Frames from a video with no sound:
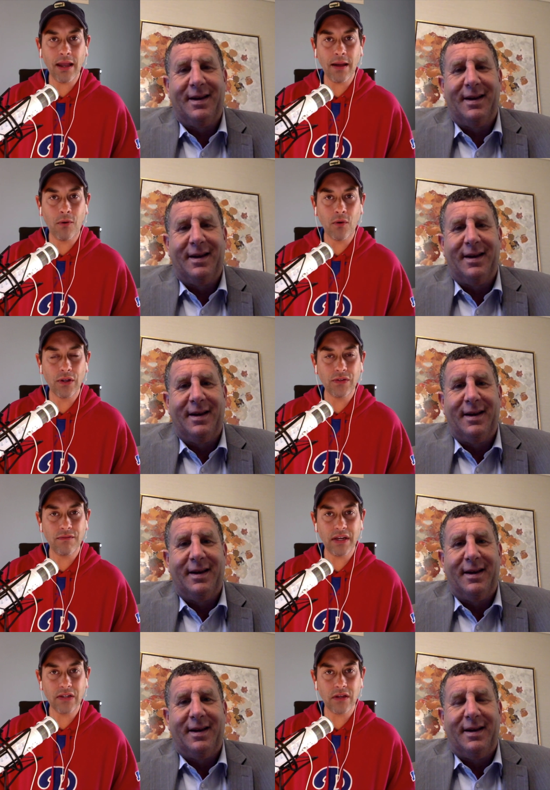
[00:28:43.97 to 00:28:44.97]
Speaker 1: at
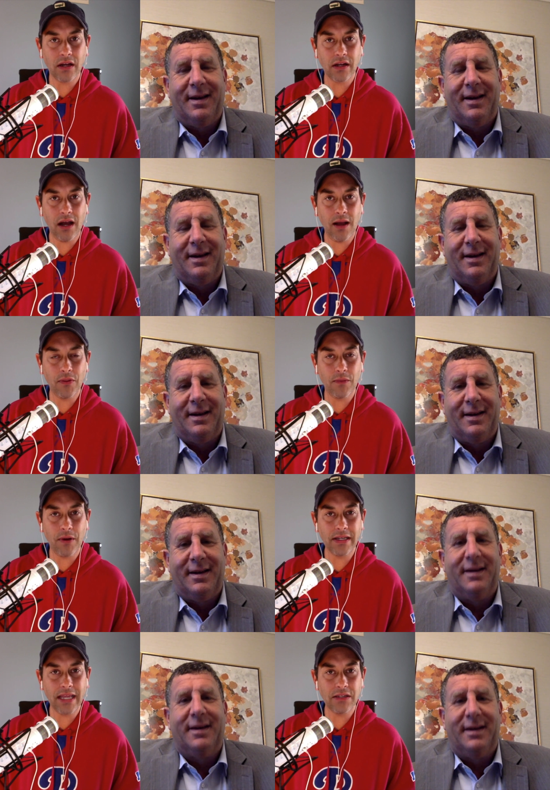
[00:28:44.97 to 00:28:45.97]
morrisinvest.com on the
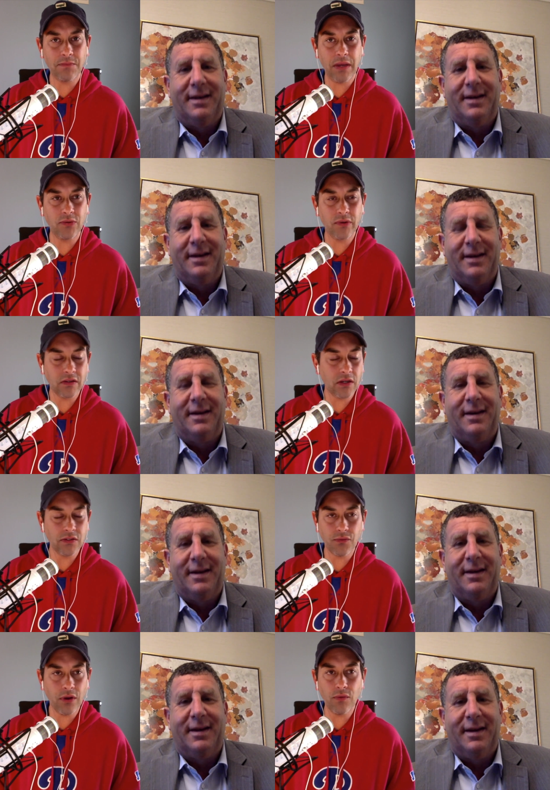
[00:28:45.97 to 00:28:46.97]
podcast page. We've got tons
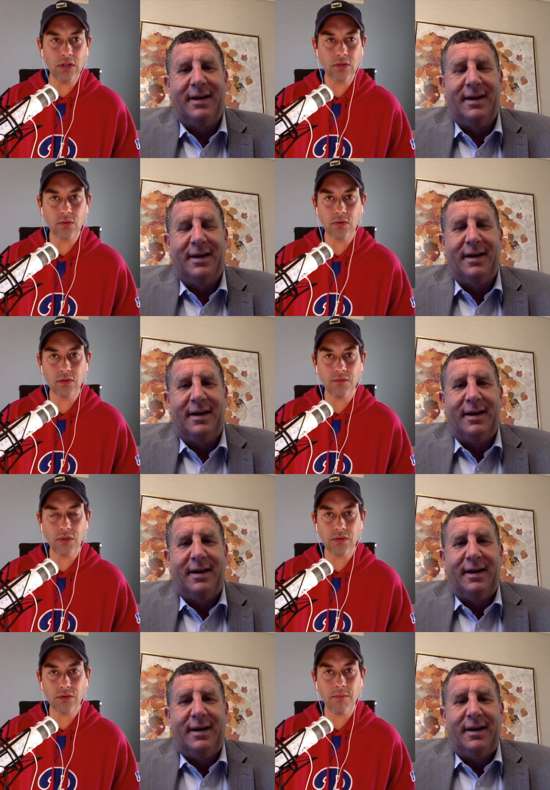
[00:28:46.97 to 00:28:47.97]
of great resources over there,
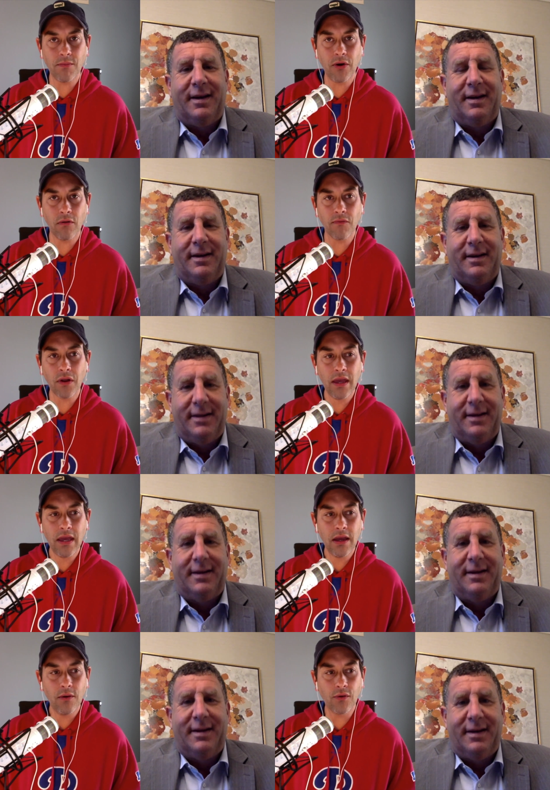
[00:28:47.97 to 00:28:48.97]
so come on over.
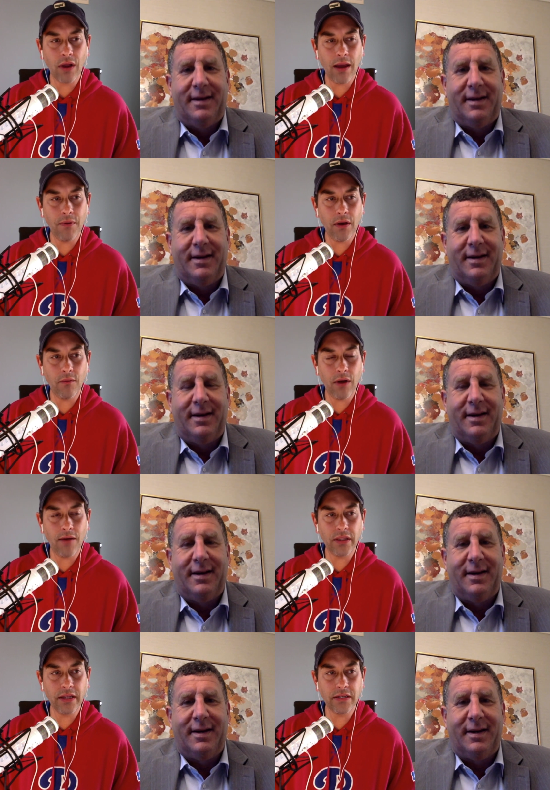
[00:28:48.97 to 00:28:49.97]
We'll grab. Uh, we'll have a
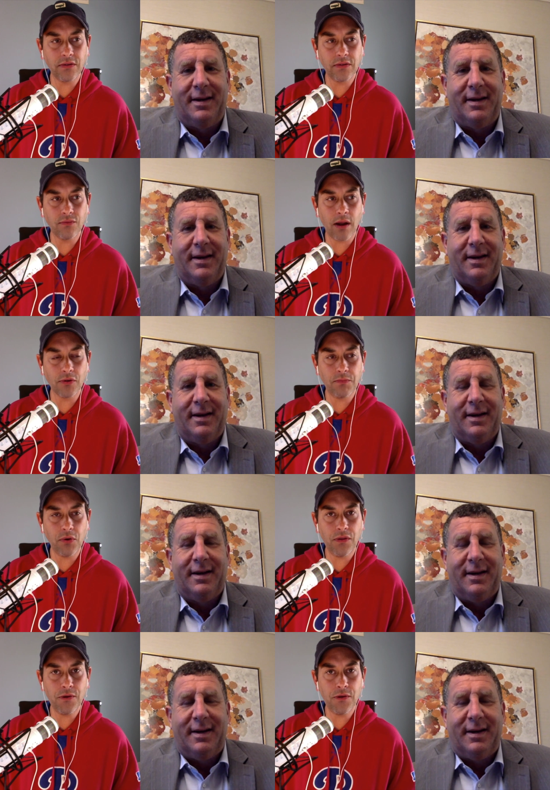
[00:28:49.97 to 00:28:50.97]
link to Robert's book
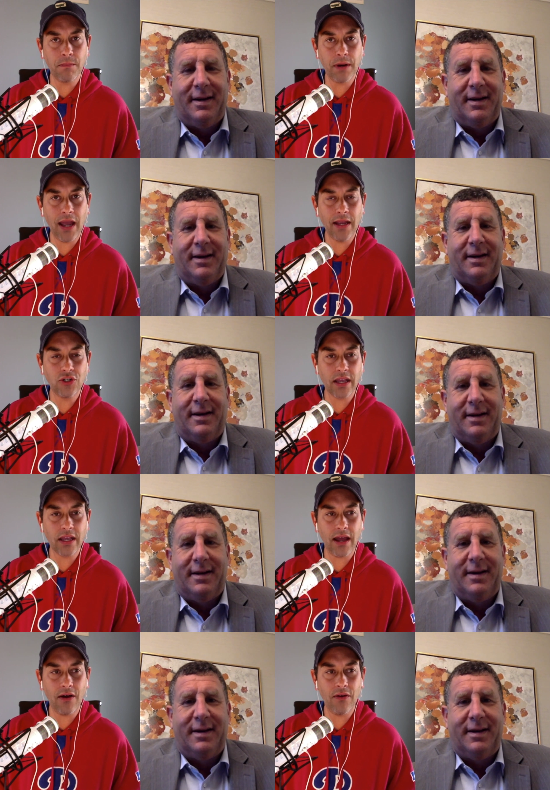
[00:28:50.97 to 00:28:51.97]
that you can buy and check it
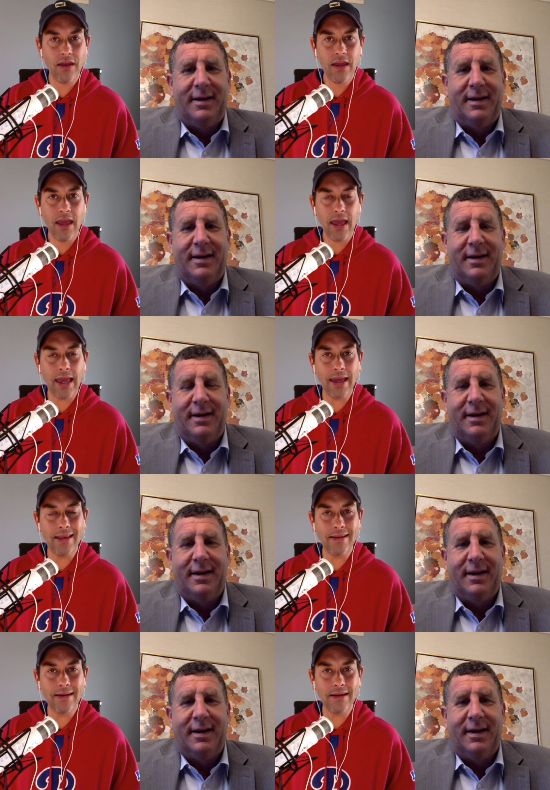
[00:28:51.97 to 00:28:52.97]
out.
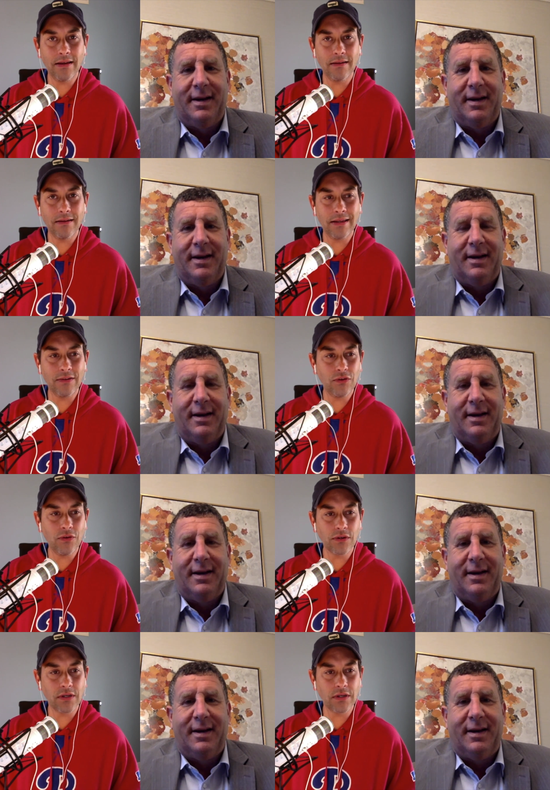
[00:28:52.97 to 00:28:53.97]
And uh, it is a New
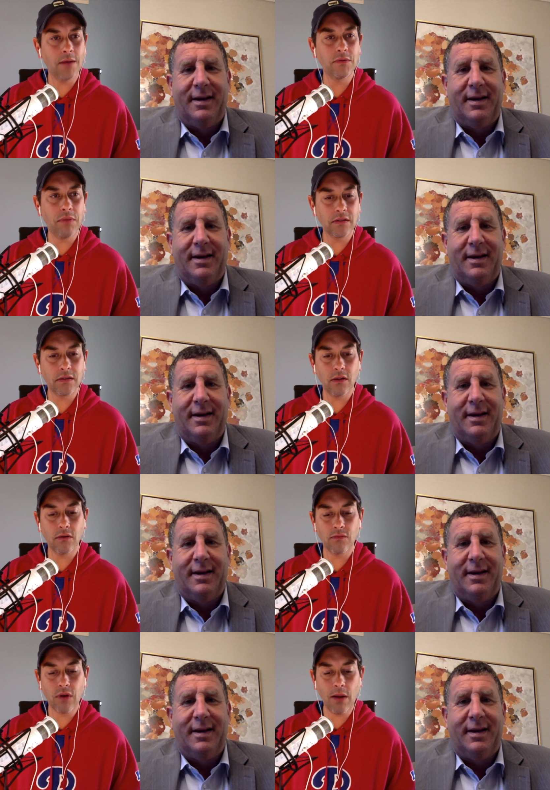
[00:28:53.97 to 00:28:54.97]
York Times bestseller.
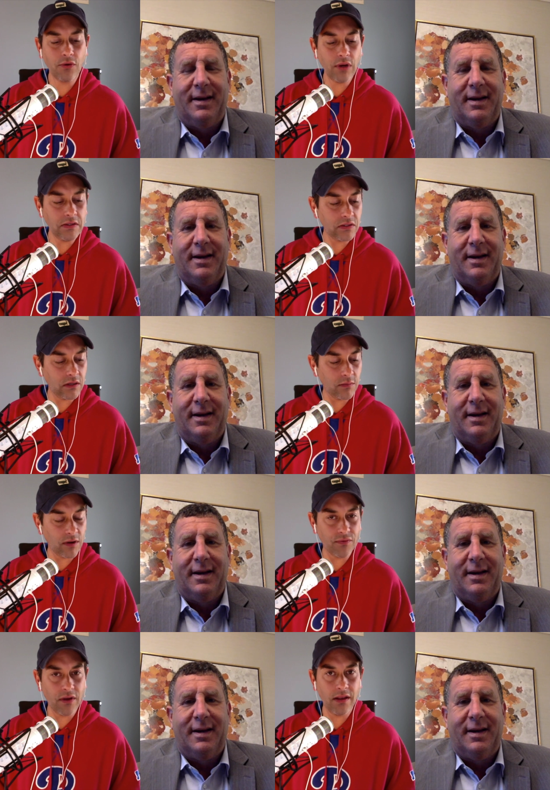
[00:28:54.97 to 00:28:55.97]
Robert, great to see you, my
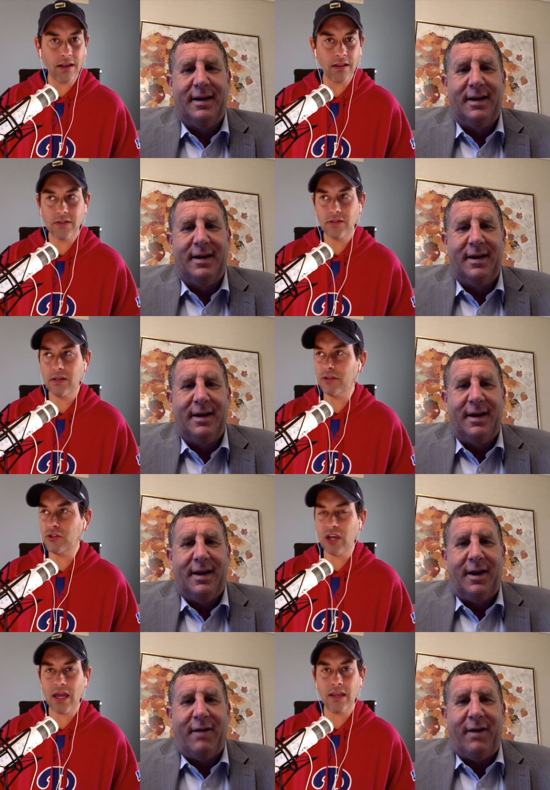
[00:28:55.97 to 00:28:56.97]
friend. And let's yeah, let's
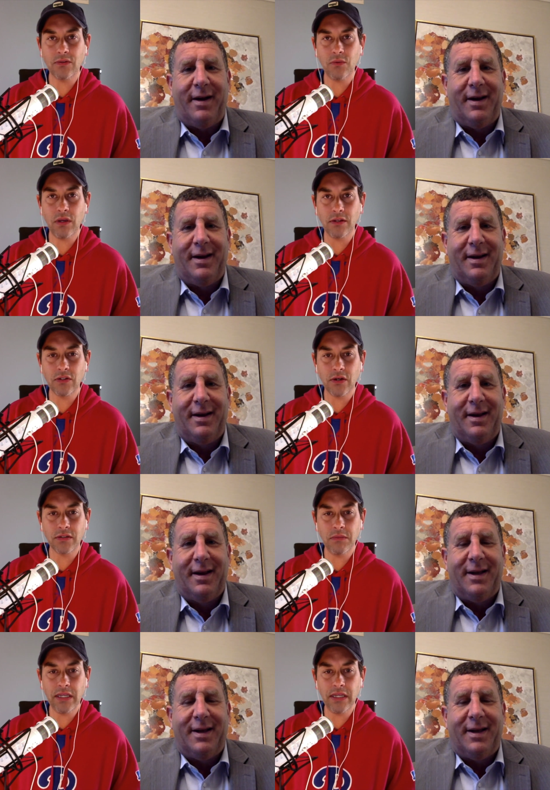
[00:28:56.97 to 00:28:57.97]
chat next week. Let's talk
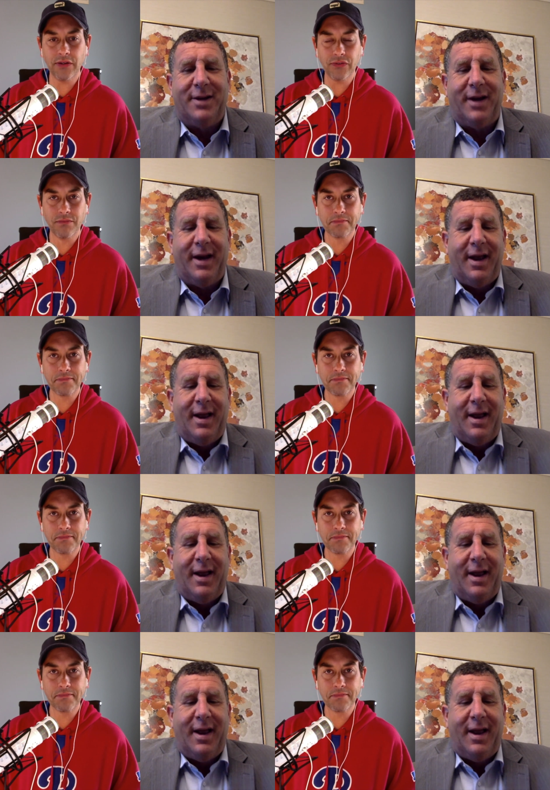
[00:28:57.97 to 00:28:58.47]
some deals